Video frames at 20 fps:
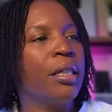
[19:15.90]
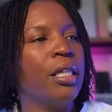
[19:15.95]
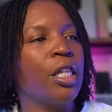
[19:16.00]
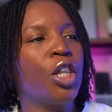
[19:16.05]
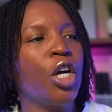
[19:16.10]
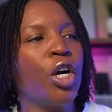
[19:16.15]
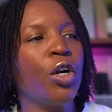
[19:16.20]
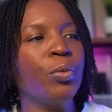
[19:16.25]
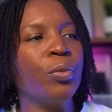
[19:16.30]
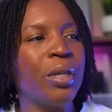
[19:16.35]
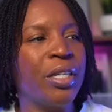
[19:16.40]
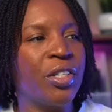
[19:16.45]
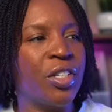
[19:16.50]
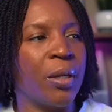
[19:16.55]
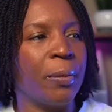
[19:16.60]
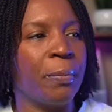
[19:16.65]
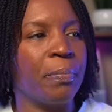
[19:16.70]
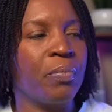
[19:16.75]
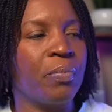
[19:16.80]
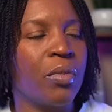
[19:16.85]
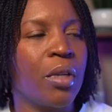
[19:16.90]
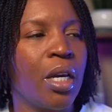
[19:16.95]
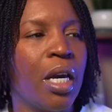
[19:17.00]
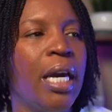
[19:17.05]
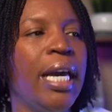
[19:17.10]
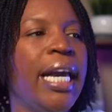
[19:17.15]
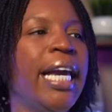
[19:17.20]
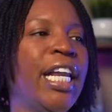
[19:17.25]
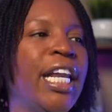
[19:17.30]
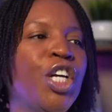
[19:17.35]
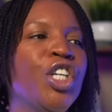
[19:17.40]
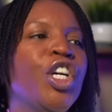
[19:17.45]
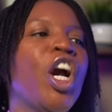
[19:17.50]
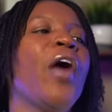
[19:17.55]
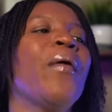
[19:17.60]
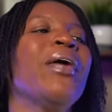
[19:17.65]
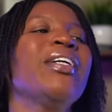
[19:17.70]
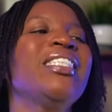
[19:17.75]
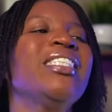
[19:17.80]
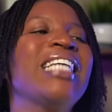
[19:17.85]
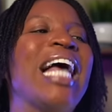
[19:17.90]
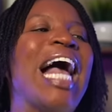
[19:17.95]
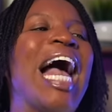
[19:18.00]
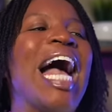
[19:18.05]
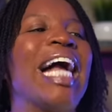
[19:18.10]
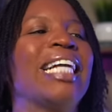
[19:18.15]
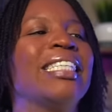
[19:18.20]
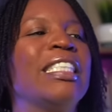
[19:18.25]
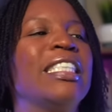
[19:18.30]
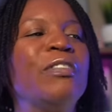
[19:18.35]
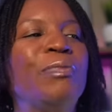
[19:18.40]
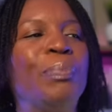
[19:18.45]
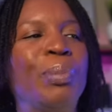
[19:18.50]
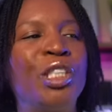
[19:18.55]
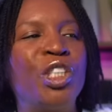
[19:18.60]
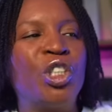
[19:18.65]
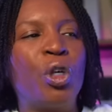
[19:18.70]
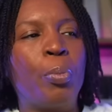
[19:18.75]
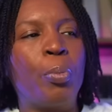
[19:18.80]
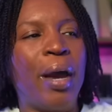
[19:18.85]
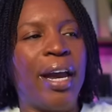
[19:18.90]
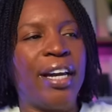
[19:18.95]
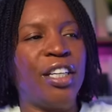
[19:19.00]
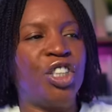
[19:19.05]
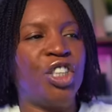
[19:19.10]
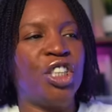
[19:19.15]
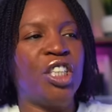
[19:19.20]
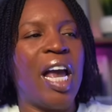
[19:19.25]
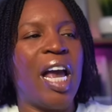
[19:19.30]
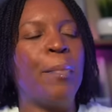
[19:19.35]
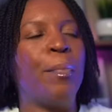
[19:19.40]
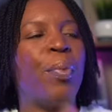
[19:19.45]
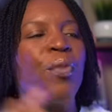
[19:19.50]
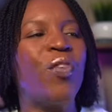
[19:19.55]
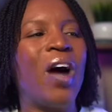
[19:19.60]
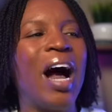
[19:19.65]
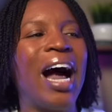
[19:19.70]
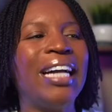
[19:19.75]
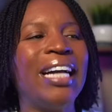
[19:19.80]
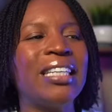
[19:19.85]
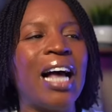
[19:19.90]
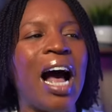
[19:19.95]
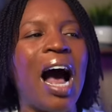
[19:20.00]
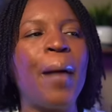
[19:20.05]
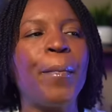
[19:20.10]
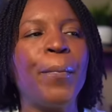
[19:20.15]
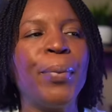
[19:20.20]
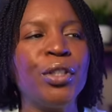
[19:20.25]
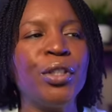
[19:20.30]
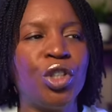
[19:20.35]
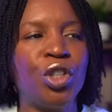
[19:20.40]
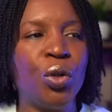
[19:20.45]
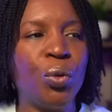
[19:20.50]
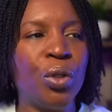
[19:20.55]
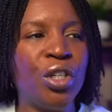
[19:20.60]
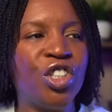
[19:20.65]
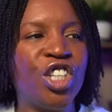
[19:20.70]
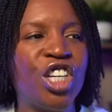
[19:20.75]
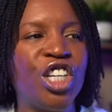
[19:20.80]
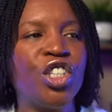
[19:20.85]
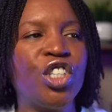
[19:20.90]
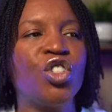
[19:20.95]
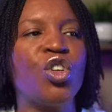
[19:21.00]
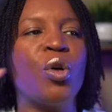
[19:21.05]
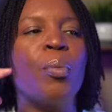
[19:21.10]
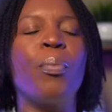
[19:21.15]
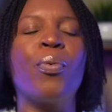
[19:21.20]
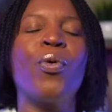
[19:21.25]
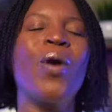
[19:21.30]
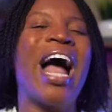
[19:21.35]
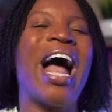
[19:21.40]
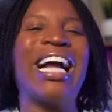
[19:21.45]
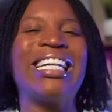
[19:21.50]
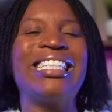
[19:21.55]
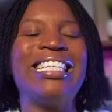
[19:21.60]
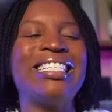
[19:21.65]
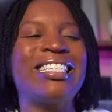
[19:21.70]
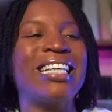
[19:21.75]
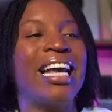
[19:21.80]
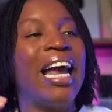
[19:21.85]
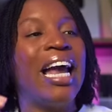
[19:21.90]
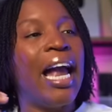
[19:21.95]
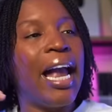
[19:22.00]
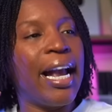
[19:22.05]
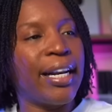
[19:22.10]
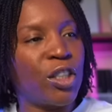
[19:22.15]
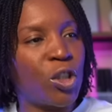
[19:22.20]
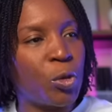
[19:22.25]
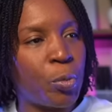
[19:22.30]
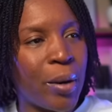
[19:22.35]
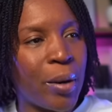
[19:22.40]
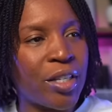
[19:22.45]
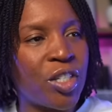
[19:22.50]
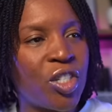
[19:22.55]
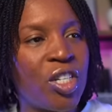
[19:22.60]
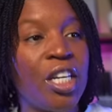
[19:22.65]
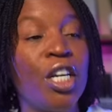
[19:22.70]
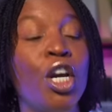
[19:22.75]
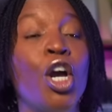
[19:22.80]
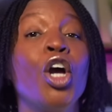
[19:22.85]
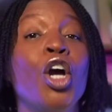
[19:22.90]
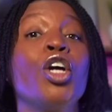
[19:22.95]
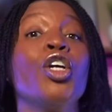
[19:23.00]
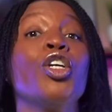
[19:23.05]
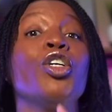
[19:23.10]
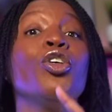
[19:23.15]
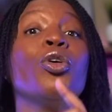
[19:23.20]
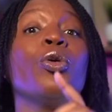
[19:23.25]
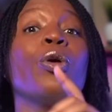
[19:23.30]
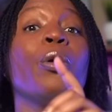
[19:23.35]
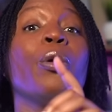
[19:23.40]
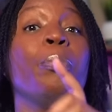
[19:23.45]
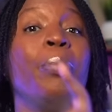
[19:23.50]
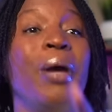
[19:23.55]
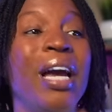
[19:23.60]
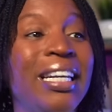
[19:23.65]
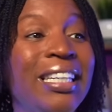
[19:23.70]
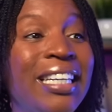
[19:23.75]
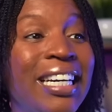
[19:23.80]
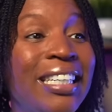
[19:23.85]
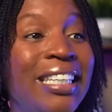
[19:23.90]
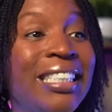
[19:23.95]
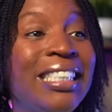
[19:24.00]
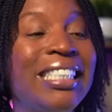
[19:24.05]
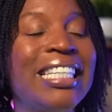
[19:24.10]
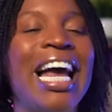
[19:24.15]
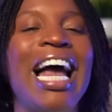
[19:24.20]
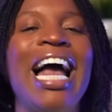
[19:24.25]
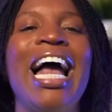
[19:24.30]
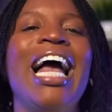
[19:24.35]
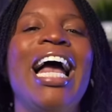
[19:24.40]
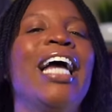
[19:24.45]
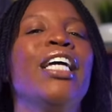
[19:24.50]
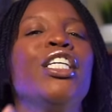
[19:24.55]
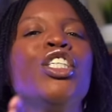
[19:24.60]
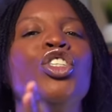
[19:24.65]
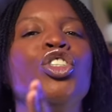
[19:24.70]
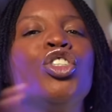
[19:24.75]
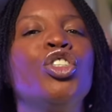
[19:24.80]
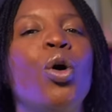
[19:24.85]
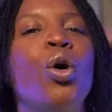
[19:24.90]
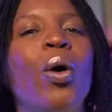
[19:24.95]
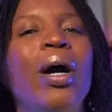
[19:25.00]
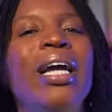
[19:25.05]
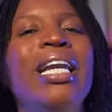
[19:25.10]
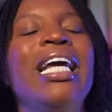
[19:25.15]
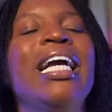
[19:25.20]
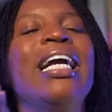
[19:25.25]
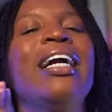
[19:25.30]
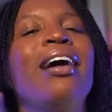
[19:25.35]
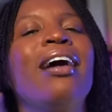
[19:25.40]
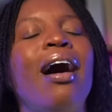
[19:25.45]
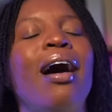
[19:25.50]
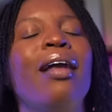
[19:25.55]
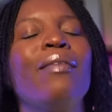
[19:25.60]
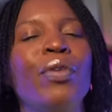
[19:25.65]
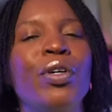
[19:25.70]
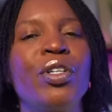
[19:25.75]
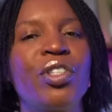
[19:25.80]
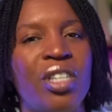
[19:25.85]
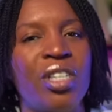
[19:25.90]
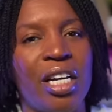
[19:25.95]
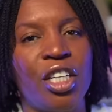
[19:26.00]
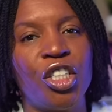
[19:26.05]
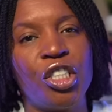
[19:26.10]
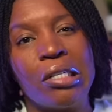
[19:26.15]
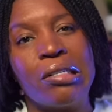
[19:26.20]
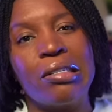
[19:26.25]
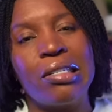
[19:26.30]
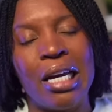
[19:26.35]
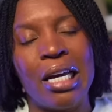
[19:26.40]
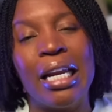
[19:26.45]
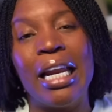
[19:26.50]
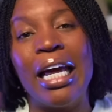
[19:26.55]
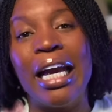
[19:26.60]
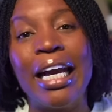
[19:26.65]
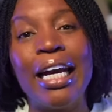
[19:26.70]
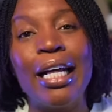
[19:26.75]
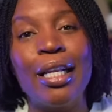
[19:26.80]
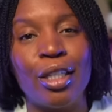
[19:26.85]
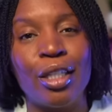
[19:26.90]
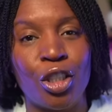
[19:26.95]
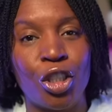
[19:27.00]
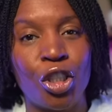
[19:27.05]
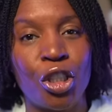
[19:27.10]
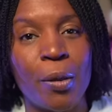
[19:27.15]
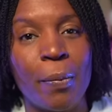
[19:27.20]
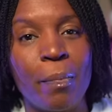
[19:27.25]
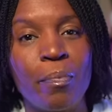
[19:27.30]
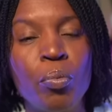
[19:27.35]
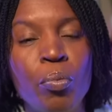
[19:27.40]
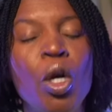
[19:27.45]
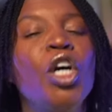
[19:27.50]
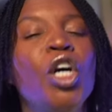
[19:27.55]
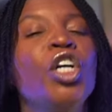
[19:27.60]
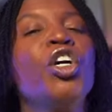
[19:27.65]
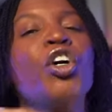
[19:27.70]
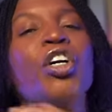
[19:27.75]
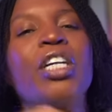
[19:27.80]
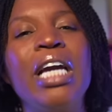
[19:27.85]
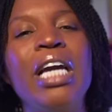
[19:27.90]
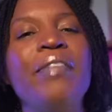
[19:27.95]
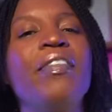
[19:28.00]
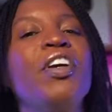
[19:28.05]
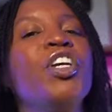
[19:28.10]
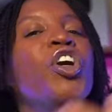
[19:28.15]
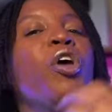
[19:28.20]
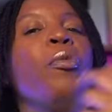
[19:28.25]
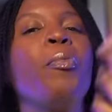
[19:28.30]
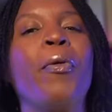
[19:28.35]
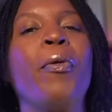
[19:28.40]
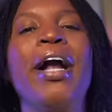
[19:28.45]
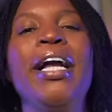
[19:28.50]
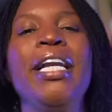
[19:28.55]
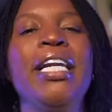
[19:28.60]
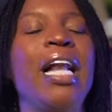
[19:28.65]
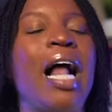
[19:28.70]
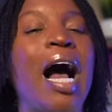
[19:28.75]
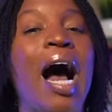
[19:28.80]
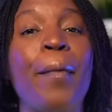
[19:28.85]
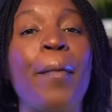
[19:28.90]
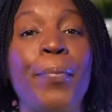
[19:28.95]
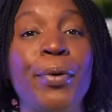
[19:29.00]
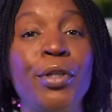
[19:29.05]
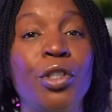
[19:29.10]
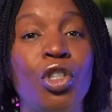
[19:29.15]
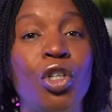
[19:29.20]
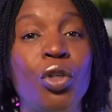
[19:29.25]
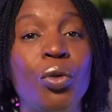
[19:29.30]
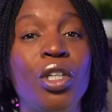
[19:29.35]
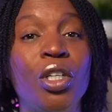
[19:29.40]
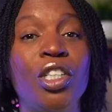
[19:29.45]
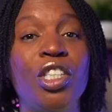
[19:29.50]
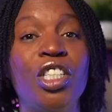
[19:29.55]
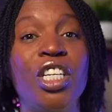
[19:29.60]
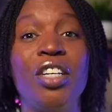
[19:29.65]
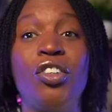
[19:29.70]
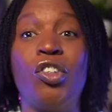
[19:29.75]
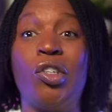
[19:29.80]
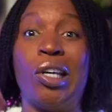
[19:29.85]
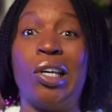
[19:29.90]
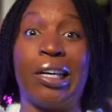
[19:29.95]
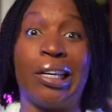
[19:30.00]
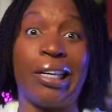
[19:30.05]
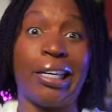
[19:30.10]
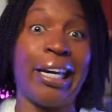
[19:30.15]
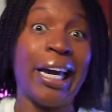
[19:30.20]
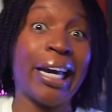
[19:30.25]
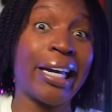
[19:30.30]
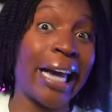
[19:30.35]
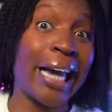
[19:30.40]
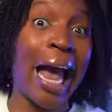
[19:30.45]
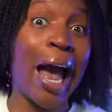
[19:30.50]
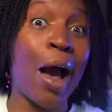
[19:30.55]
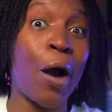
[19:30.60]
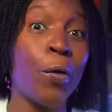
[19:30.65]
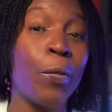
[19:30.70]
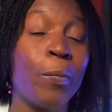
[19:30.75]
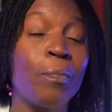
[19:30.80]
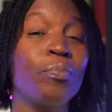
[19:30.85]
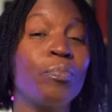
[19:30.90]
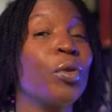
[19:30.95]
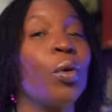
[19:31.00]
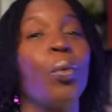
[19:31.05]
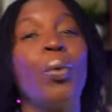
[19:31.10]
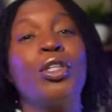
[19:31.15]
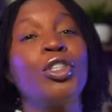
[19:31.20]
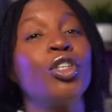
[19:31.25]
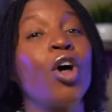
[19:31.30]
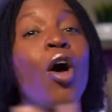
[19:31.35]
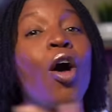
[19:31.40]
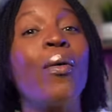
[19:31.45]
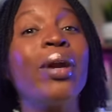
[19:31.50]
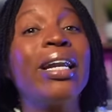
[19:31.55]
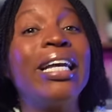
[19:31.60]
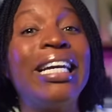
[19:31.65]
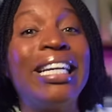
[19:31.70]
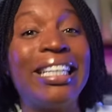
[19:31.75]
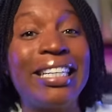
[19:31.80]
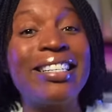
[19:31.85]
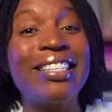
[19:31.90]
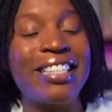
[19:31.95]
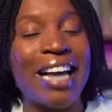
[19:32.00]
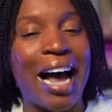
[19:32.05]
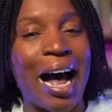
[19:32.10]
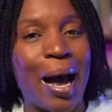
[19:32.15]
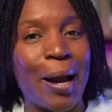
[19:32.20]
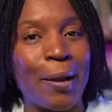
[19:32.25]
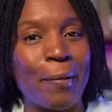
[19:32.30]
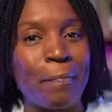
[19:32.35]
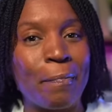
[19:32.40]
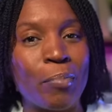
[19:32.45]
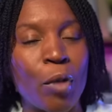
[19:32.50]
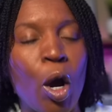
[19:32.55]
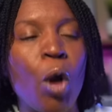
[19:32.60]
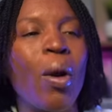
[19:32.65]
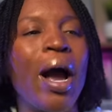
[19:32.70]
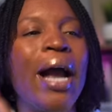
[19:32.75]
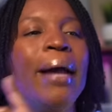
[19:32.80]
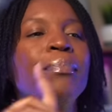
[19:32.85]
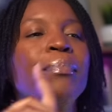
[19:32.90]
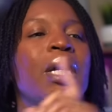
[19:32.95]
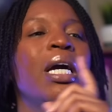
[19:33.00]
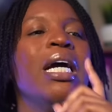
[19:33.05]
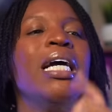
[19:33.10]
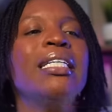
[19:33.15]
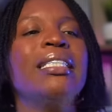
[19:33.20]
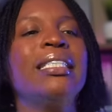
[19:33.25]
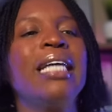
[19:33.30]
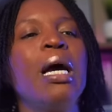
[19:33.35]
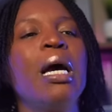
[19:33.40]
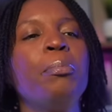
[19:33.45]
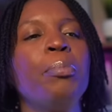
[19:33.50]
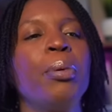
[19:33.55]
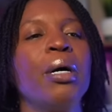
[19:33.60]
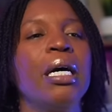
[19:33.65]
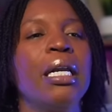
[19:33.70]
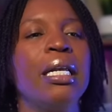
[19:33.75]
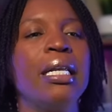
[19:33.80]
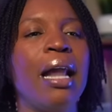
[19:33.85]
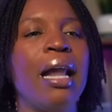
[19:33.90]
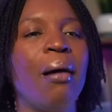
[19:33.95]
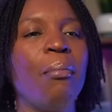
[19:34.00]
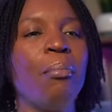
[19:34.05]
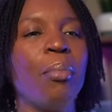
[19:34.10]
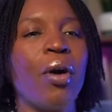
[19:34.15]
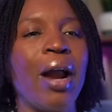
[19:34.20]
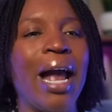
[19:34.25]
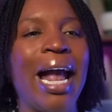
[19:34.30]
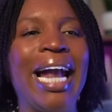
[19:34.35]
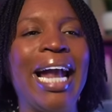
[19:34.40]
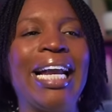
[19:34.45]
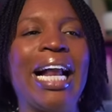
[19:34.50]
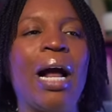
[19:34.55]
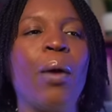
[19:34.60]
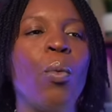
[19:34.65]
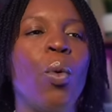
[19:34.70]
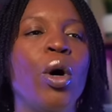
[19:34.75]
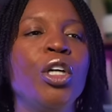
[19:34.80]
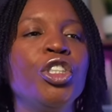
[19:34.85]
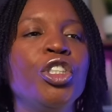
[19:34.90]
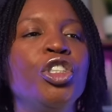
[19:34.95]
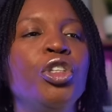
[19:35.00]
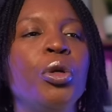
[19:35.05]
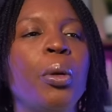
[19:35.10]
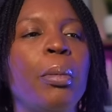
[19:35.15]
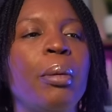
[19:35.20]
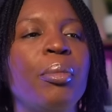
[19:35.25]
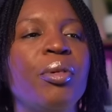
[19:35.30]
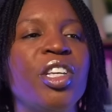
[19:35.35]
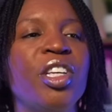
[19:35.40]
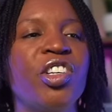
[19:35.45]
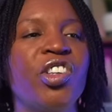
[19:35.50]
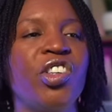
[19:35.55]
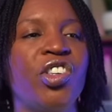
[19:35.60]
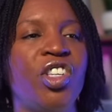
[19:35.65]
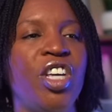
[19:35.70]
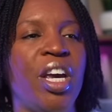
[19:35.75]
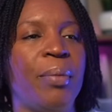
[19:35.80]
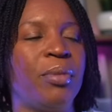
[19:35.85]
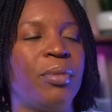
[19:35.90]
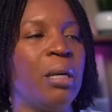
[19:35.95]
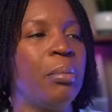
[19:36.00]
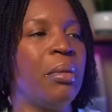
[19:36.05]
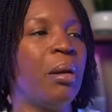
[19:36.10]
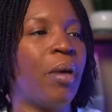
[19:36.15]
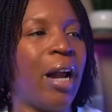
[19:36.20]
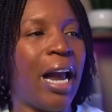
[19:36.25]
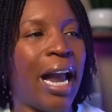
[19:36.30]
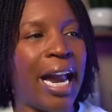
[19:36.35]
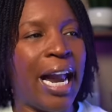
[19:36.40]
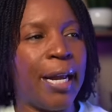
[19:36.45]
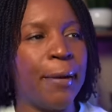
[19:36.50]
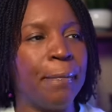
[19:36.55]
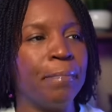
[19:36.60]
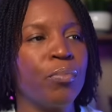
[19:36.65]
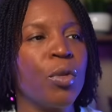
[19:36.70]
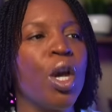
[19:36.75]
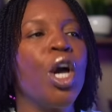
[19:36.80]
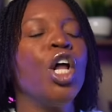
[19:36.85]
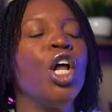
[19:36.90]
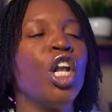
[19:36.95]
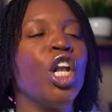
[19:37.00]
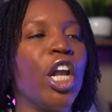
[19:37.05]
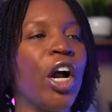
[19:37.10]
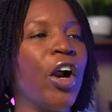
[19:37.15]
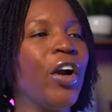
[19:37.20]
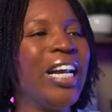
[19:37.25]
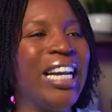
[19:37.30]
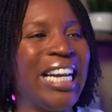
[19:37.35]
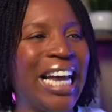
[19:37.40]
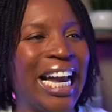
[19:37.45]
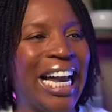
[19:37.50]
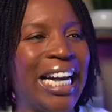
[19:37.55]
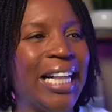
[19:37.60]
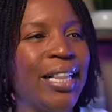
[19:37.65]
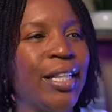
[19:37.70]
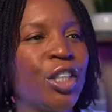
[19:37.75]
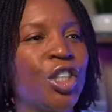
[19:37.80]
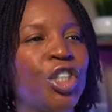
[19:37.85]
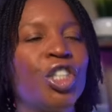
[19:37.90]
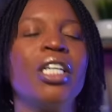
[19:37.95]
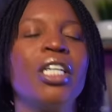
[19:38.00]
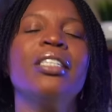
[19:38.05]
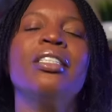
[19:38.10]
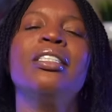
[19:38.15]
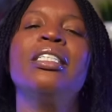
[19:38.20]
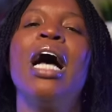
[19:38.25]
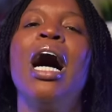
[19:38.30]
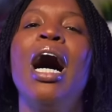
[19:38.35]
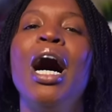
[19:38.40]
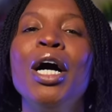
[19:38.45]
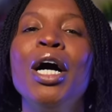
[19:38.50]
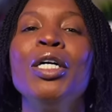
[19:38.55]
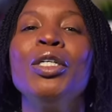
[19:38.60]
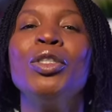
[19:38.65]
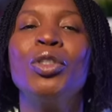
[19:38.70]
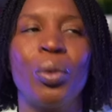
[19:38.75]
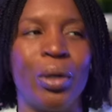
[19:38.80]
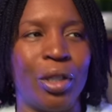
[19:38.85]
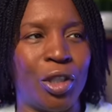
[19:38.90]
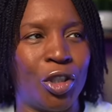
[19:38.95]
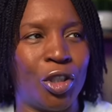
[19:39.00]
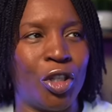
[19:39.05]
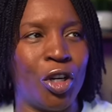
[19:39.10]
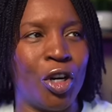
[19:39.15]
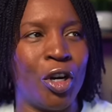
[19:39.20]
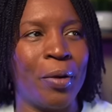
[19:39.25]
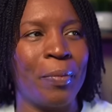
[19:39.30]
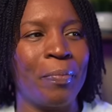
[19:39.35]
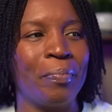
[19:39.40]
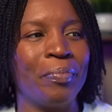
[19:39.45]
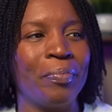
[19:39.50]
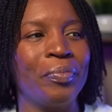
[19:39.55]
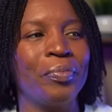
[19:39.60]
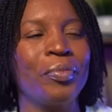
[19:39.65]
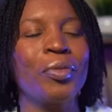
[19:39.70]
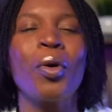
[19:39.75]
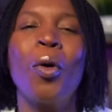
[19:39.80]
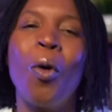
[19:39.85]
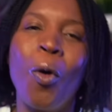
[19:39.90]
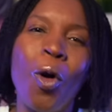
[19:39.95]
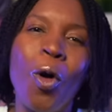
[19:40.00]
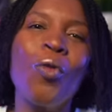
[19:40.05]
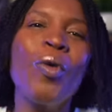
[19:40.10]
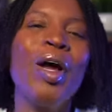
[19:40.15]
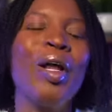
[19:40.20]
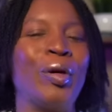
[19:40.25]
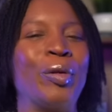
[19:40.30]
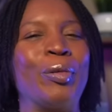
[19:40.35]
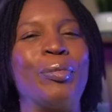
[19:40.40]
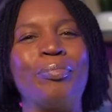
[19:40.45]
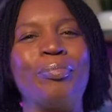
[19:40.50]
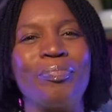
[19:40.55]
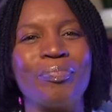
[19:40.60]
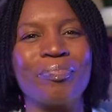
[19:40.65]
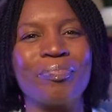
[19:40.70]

The third reason, it encourages active participation and provides opportunities to practice expressing your opinions and joining conversations in English. You're giving your brain an opportunity to kick out what's already inside, all right? Tip number eight, I want you to remember this tip. Tip number eight, learn an English tongue twister or riddle.